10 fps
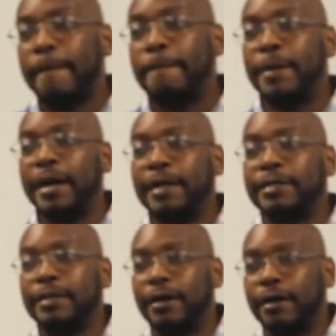
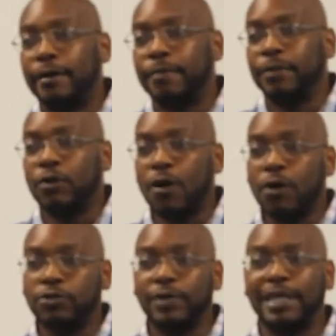But you
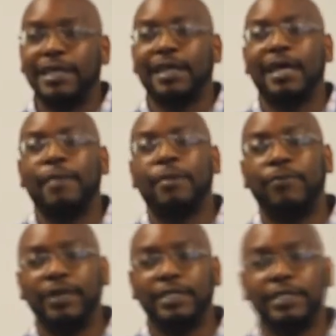also get to claim
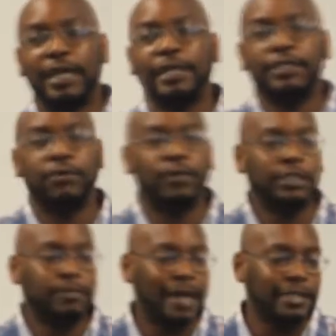depreciation, which
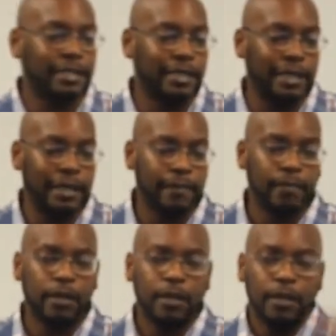is basically
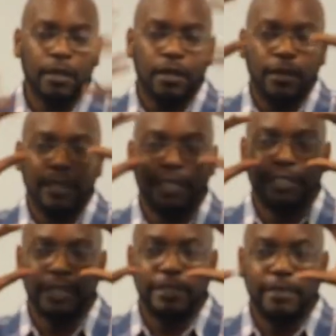the
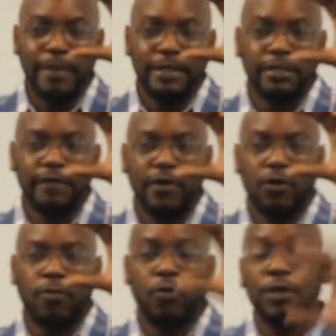adjusted basis of your
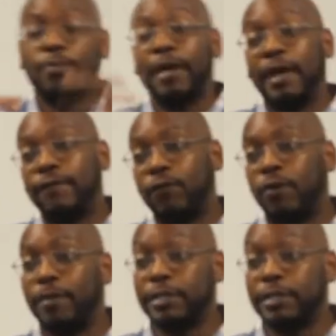home, what you paid for plus